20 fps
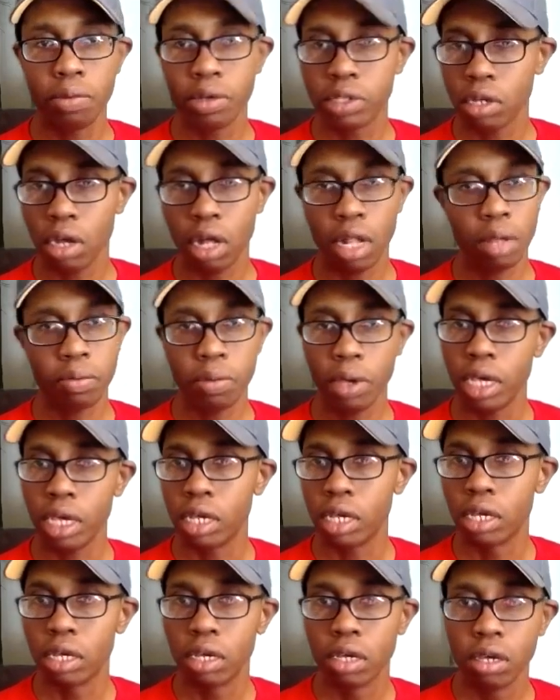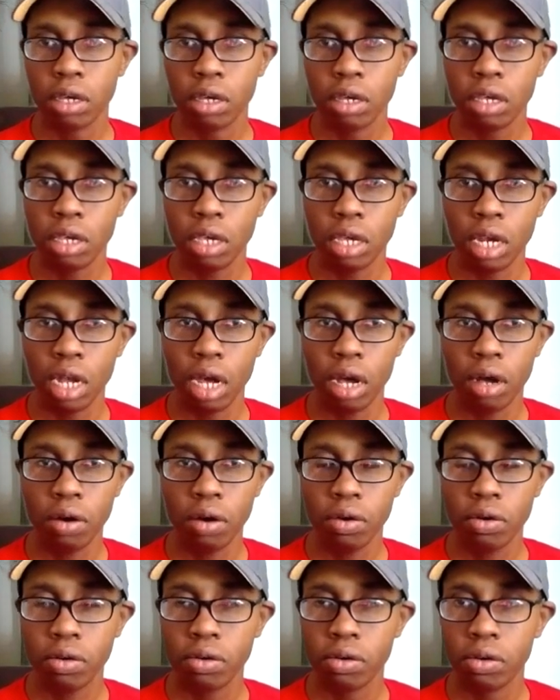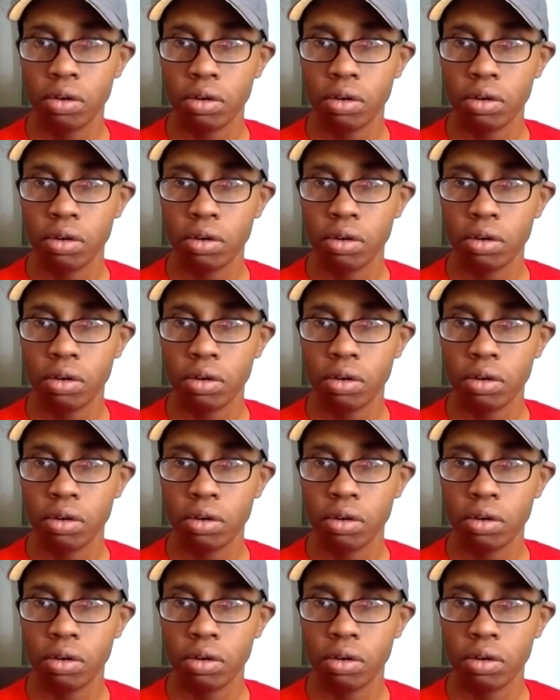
It's all on me. You know,